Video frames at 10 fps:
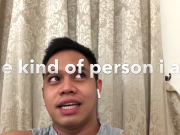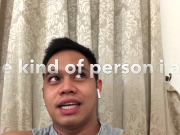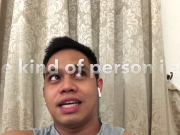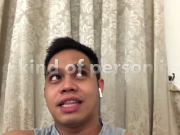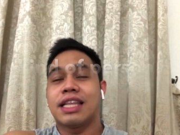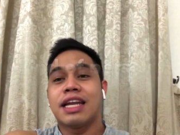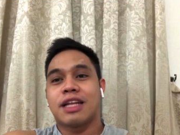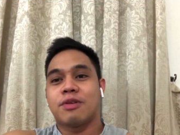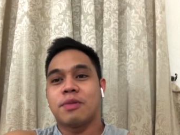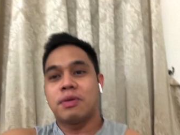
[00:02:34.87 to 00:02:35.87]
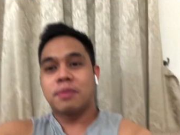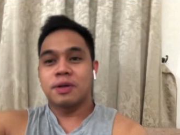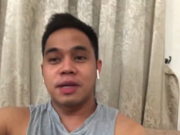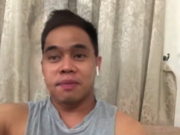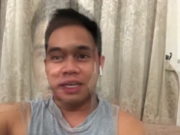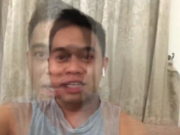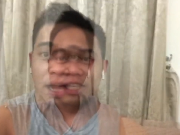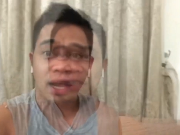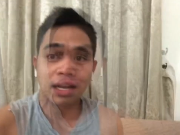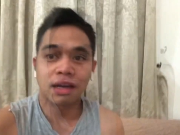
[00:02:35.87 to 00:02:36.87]
intellectual people amazes
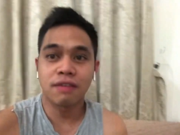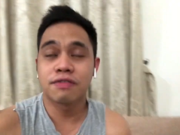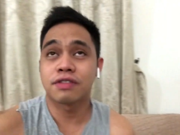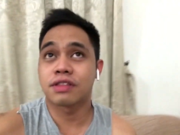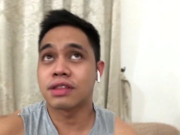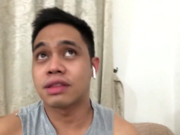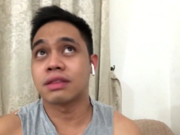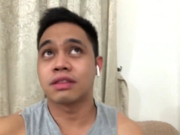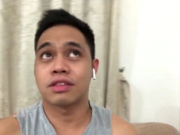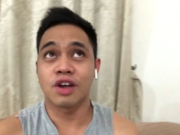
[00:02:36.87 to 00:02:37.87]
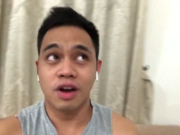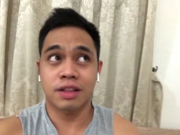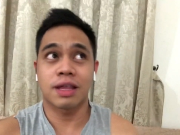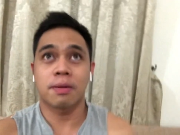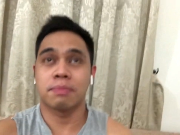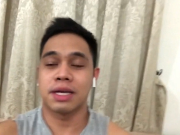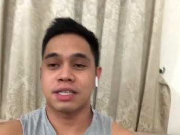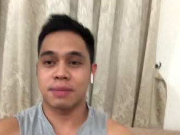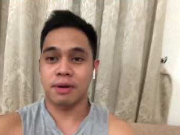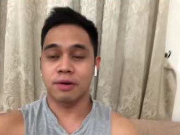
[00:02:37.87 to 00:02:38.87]
me. I love talk
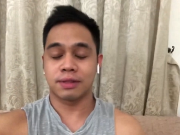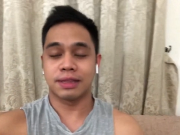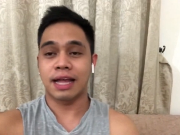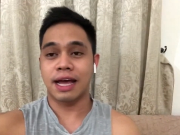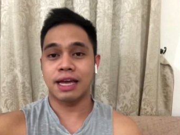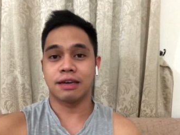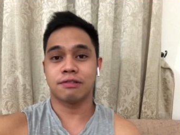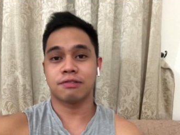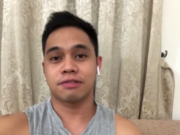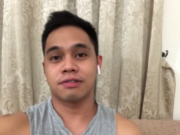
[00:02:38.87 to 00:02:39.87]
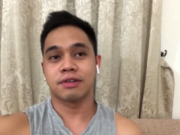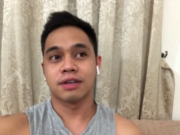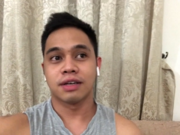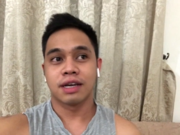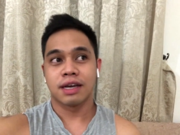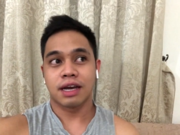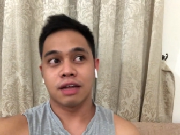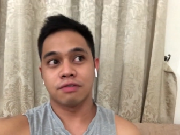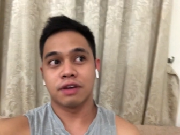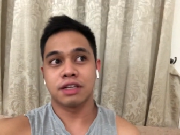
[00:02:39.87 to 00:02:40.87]
topics about life,
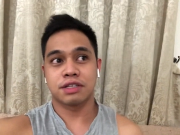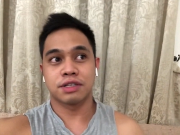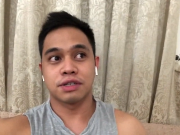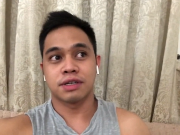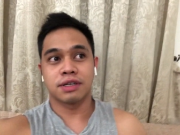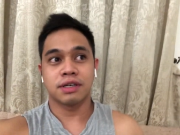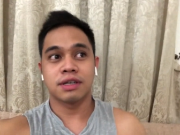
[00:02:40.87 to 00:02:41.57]
adventure,